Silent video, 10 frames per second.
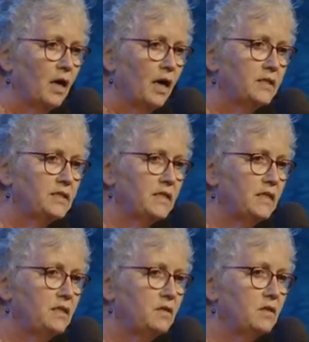And
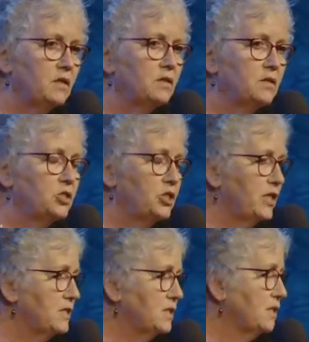in the
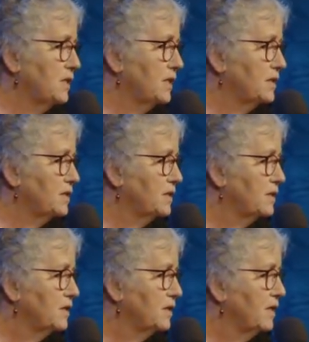genocide,
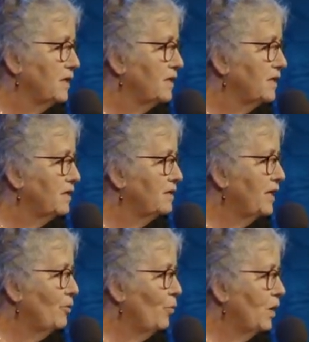
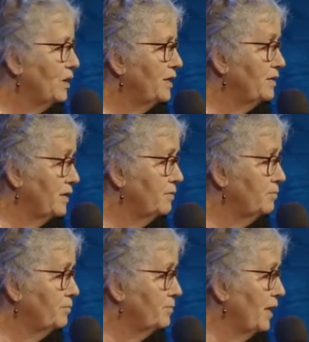they were
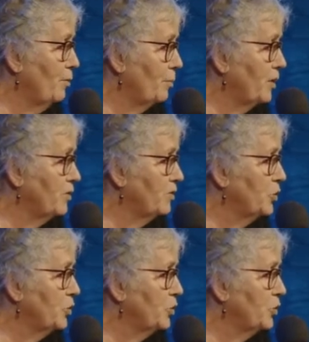both